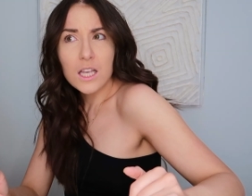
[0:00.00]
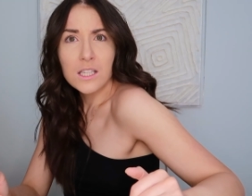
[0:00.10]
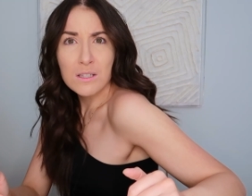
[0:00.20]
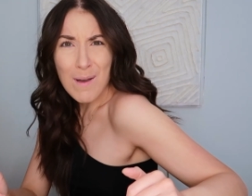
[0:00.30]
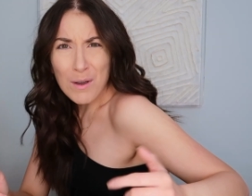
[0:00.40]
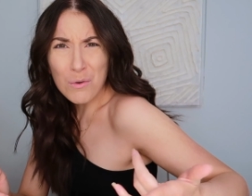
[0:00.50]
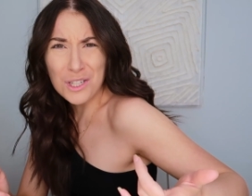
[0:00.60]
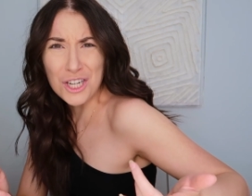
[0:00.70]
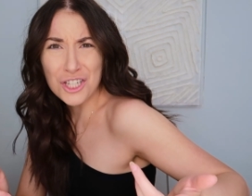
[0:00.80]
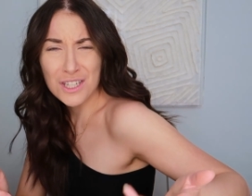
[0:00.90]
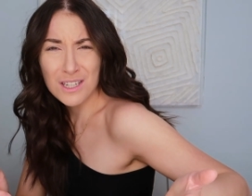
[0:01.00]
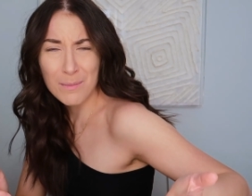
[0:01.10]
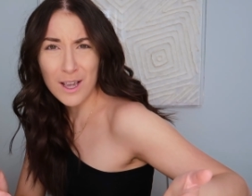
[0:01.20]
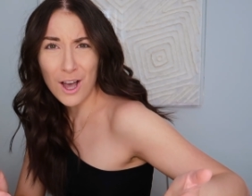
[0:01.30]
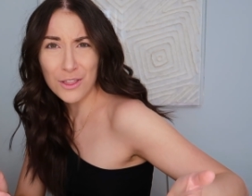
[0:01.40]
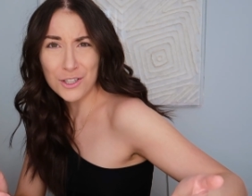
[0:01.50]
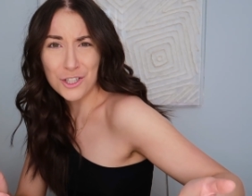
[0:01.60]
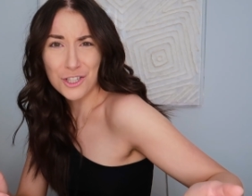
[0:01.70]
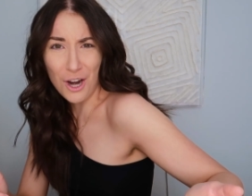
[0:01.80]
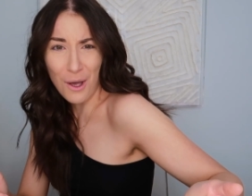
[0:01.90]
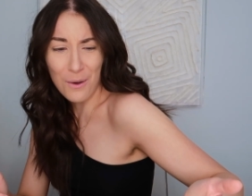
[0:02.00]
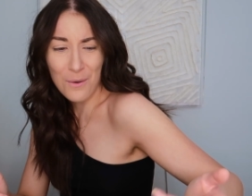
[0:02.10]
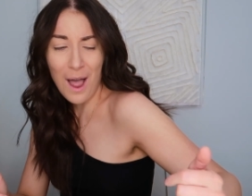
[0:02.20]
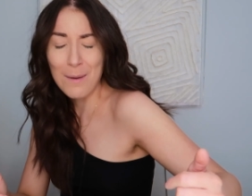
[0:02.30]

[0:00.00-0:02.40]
Is this my audition to be on the show?